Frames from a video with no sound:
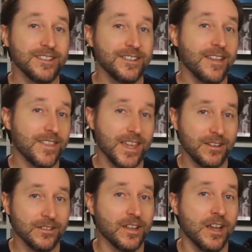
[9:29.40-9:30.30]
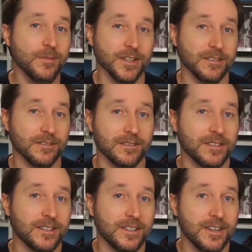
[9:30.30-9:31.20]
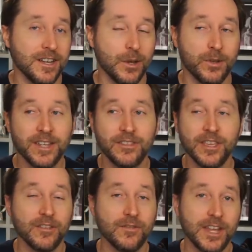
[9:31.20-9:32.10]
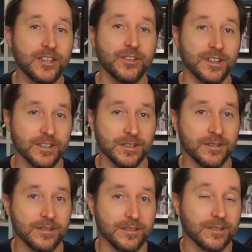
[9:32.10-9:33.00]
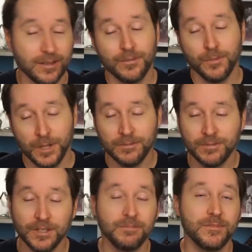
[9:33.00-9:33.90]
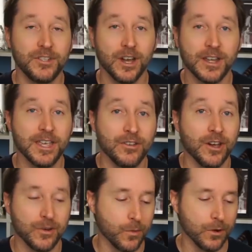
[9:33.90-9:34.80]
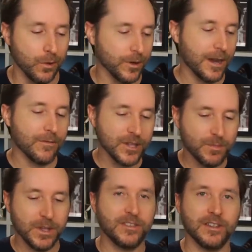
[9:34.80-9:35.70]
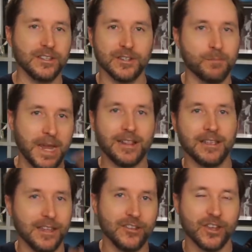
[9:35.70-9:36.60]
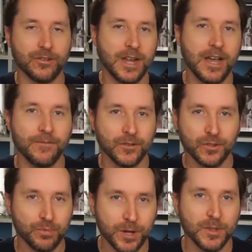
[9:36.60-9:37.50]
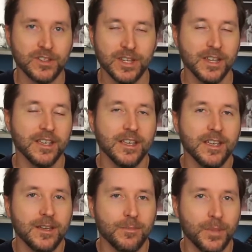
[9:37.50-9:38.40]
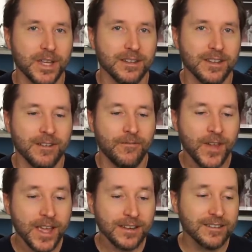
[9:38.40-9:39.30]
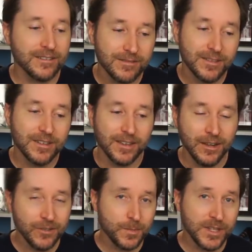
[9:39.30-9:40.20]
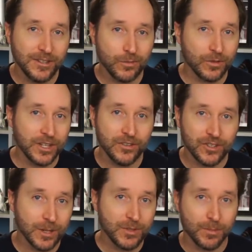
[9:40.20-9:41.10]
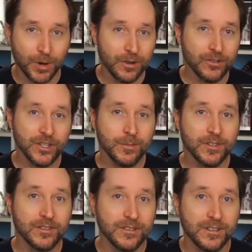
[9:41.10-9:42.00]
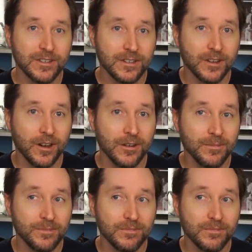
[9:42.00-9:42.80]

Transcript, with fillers: is not that uncommon. You know, we like to think of nature as a well, a dog eat dog world where every species is battling each other out for supremacy. But in fact, interspecies relationships and partnerships are